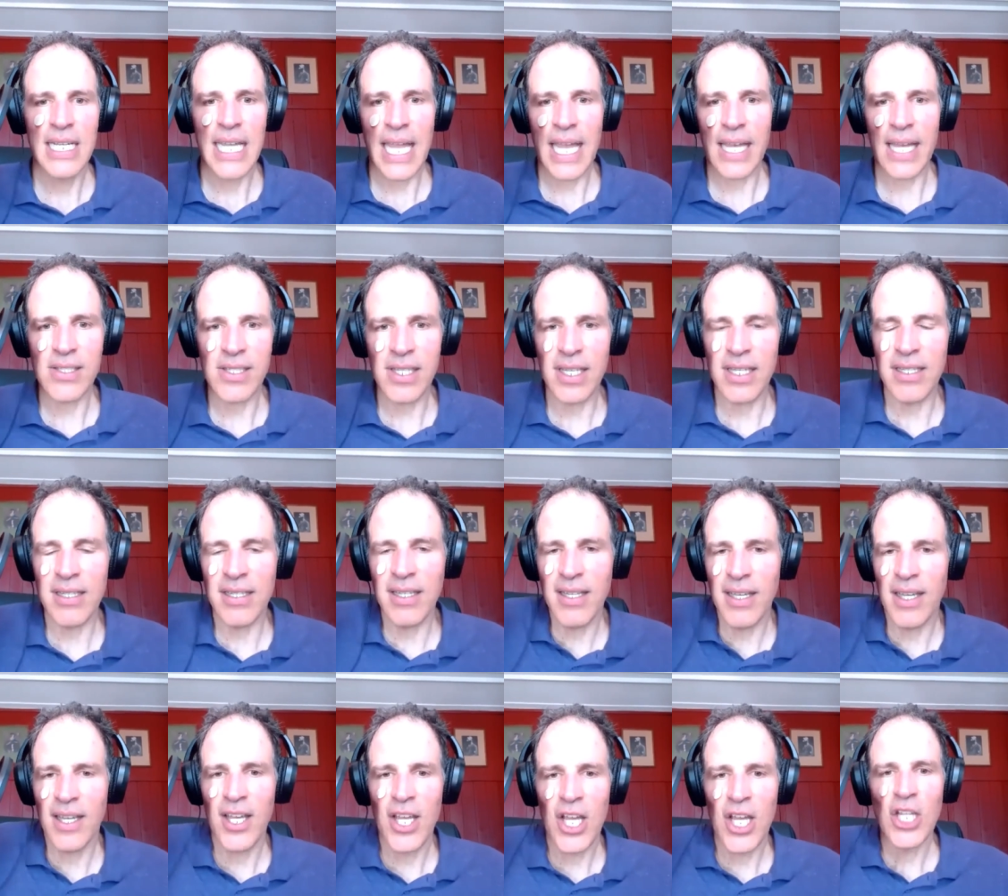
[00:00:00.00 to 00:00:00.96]
as in
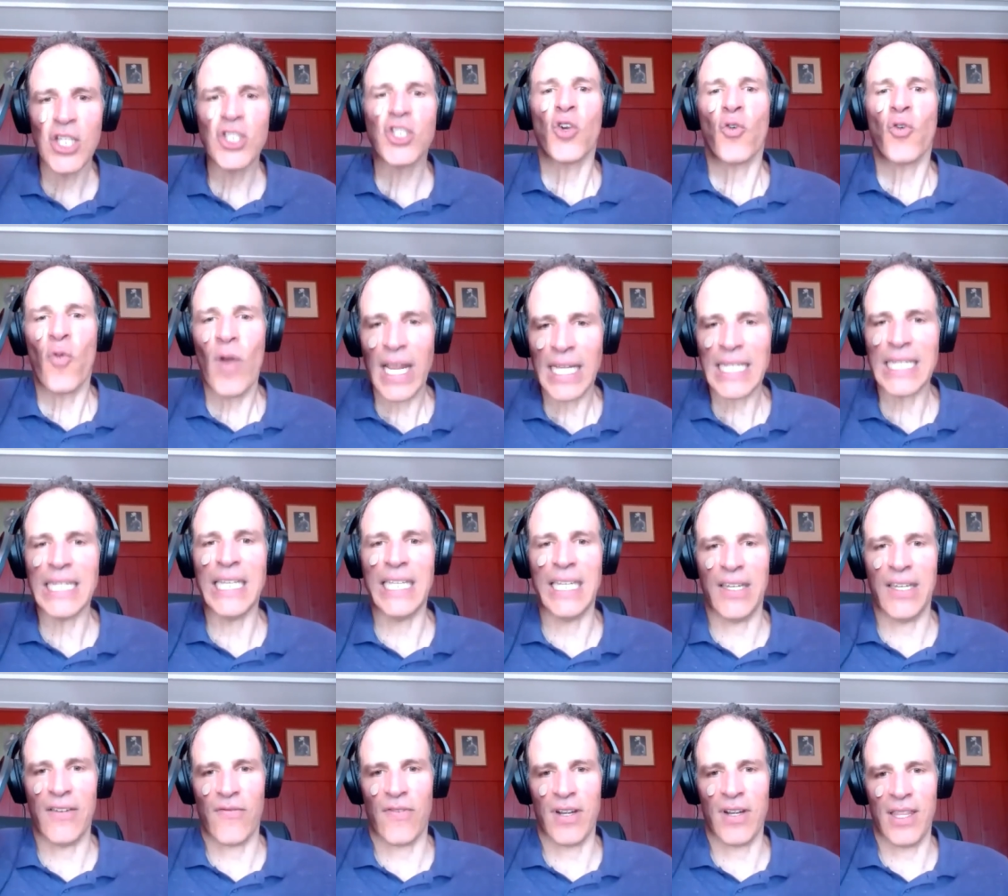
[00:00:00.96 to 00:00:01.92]
directly
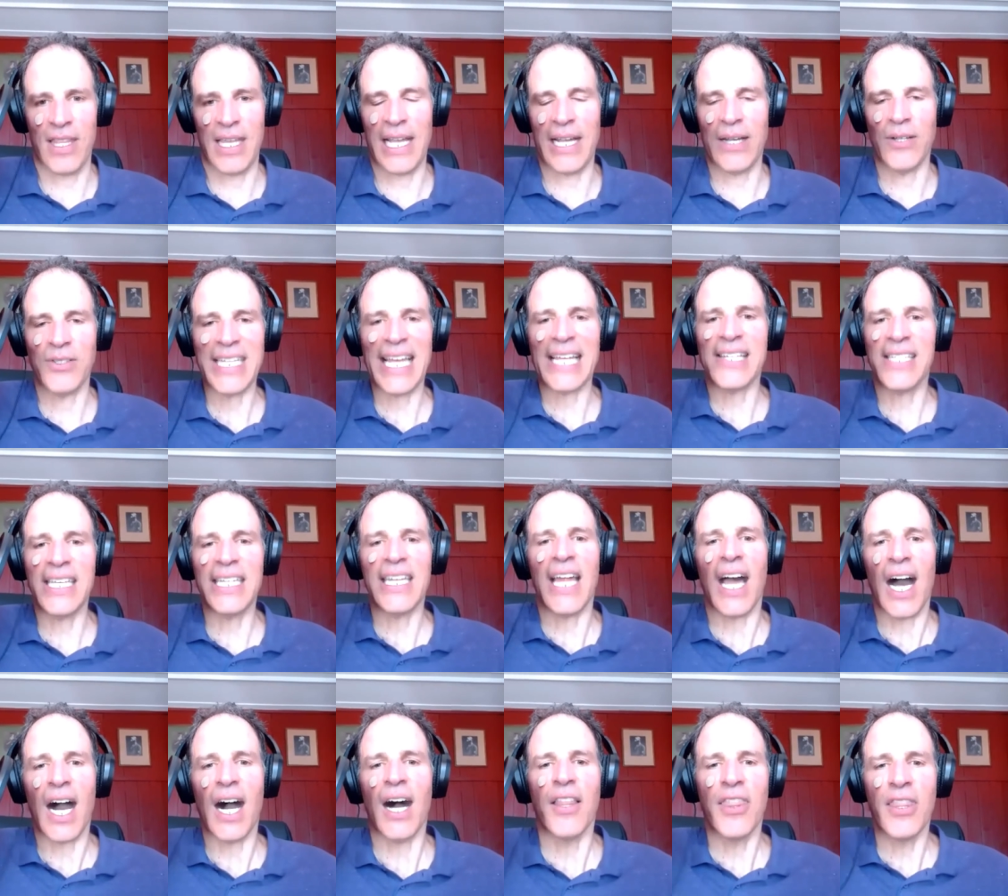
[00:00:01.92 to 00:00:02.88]
in front of the house, as in
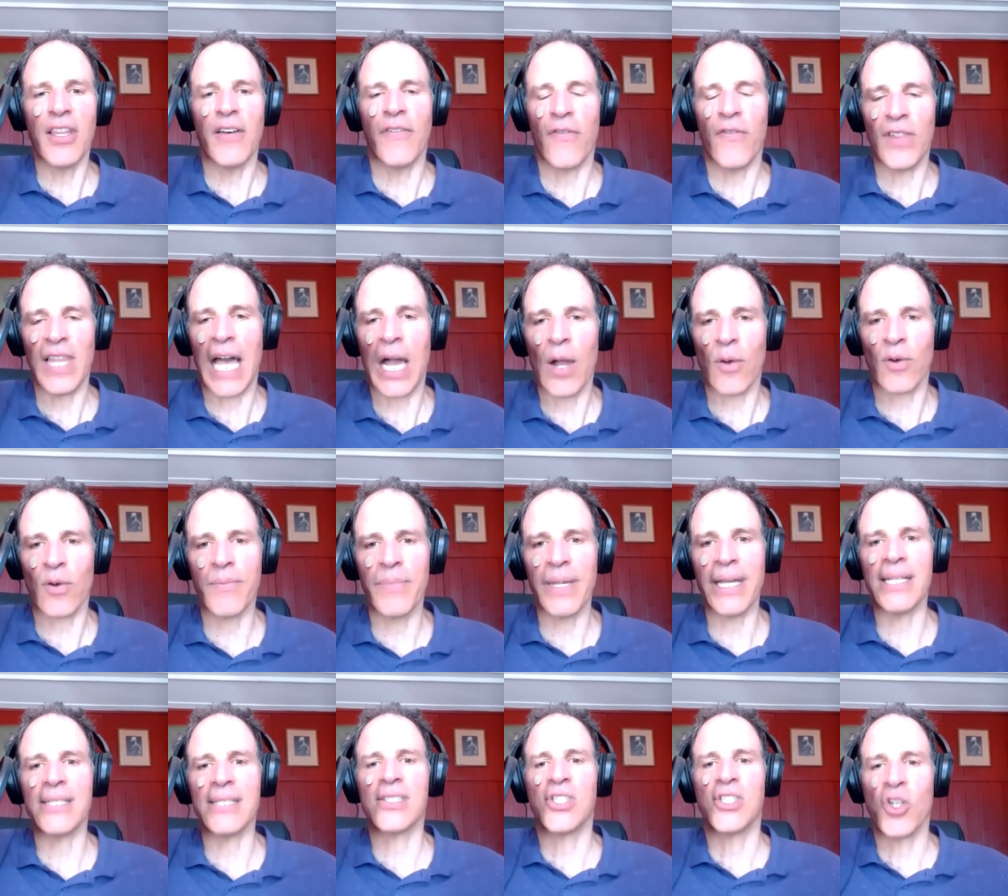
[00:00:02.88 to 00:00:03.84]
on the flower
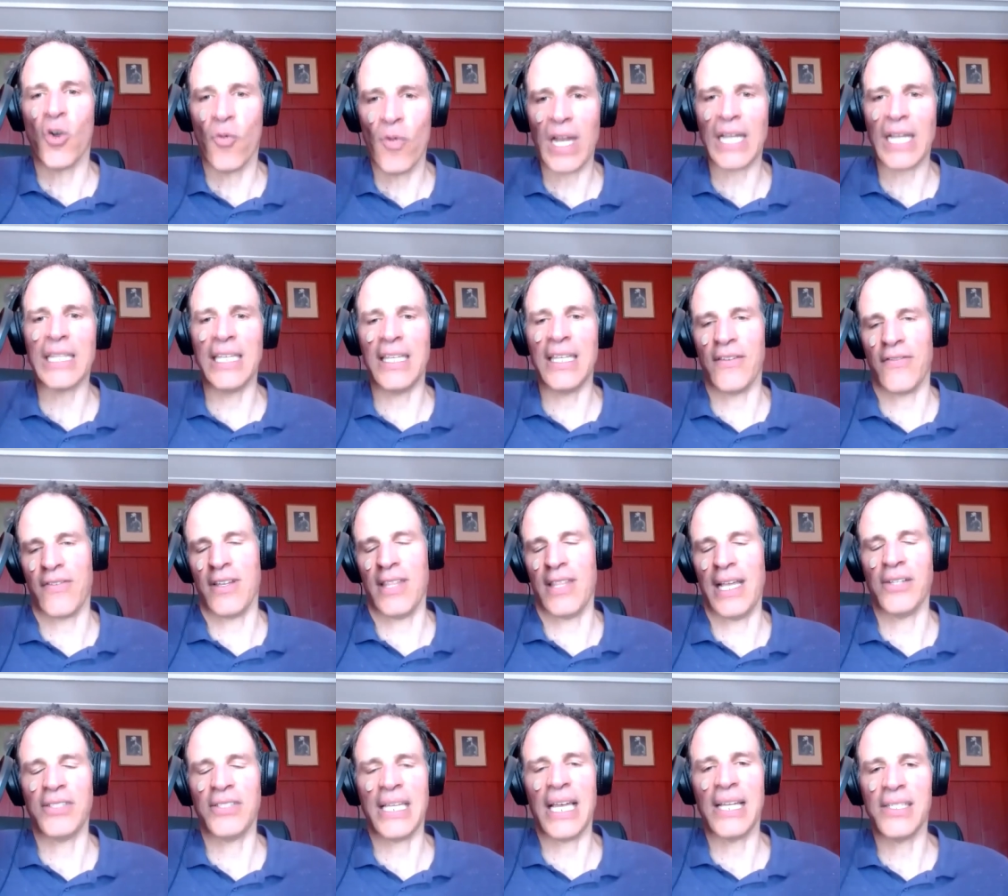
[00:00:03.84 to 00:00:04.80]
beds directly in front of the
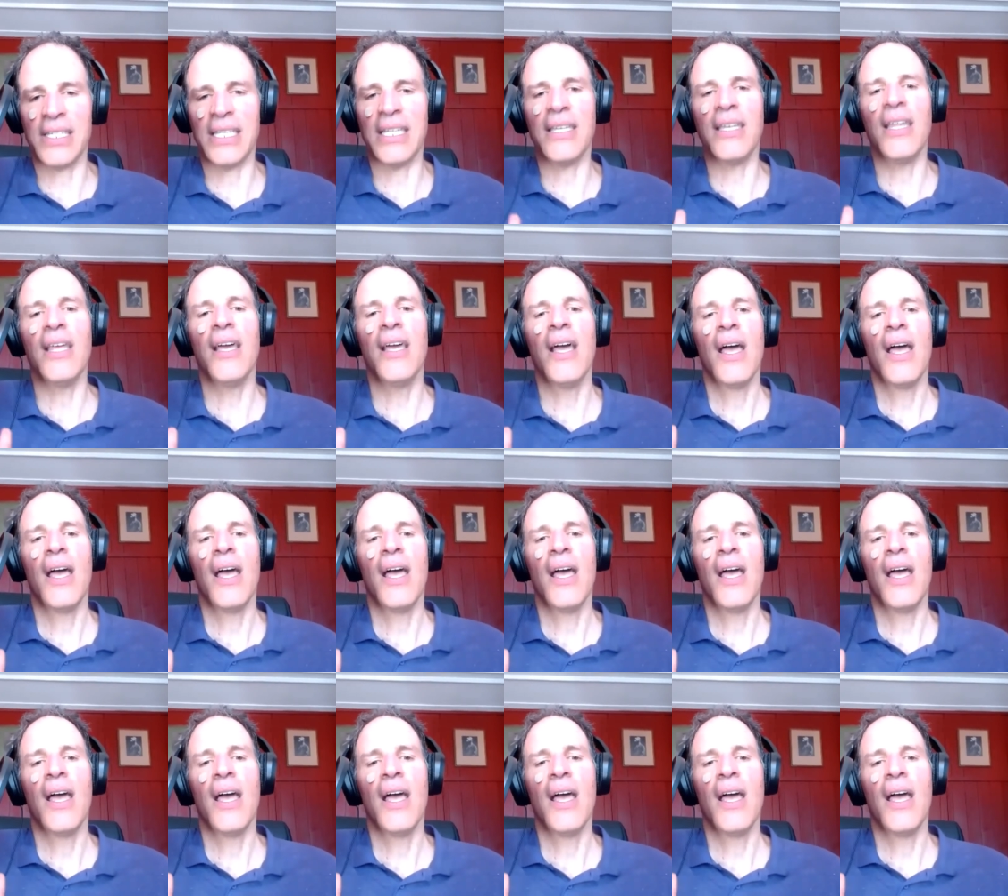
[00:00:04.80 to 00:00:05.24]
house, as in